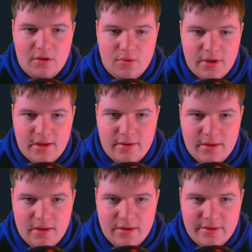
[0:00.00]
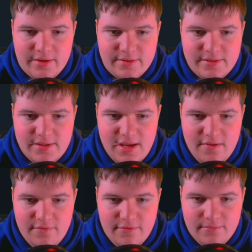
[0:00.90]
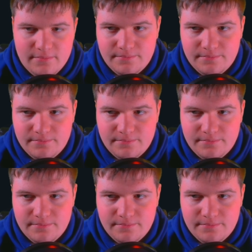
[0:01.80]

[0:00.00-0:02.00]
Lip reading: go ahead and hit save.